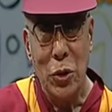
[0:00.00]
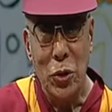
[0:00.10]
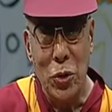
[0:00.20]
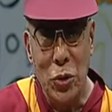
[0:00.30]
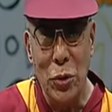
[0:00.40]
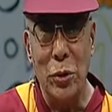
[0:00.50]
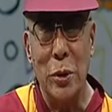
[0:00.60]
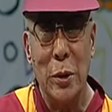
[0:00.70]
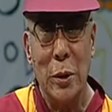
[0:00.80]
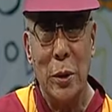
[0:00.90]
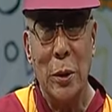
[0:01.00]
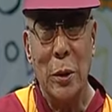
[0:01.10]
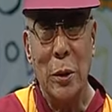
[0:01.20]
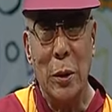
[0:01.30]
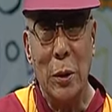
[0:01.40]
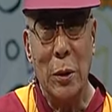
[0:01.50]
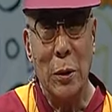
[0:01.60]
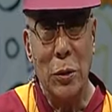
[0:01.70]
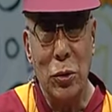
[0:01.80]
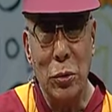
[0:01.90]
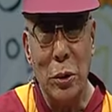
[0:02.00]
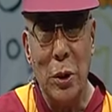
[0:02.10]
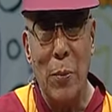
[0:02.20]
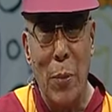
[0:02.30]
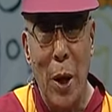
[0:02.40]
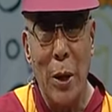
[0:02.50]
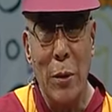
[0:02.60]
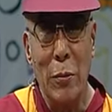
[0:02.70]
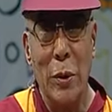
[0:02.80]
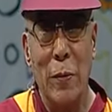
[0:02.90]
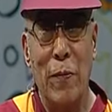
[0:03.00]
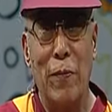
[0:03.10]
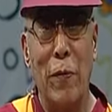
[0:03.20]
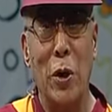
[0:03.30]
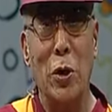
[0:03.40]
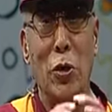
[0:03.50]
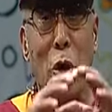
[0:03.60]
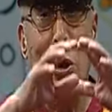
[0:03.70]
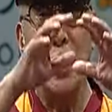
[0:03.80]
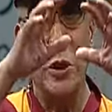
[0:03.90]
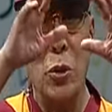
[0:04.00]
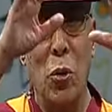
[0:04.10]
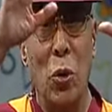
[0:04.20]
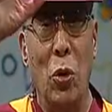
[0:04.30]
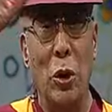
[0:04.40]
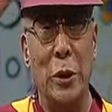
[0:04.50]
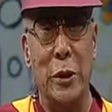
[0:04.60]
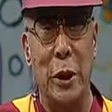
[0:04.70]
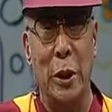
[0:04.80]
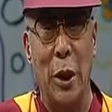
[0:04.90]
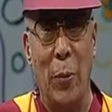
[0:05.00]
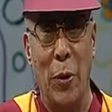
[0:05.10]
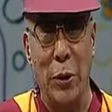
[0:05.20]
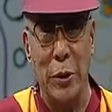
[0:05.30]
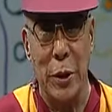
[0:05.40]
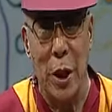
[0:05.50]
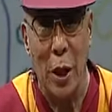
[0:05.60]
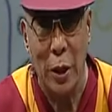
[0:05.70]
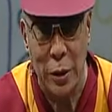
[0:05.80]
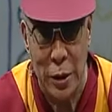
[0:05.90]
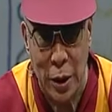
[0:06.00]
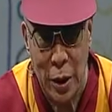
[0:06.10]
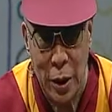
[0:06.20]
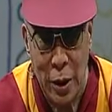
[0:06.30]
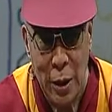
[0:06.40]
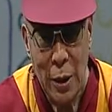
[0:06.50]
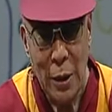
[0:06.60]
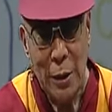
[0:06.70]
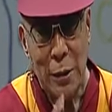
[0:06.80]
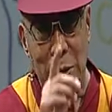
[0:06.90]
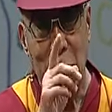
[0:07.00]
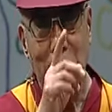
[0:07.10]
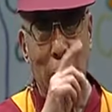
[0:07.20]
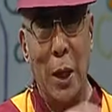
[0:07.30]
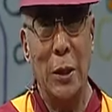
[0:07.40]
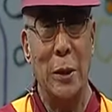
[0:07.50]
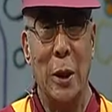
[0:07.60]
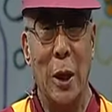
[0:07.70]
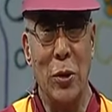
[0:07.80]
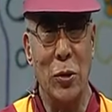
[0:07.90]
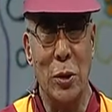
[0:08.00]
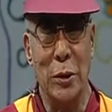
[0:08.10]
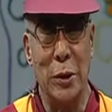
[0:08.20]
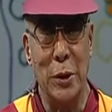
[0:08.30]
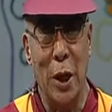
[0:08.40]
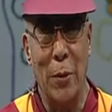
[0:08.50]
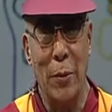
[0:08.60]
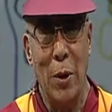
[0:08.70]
should, uh, should combine with fuller knowledge, holistic about the reality. So that I usually describe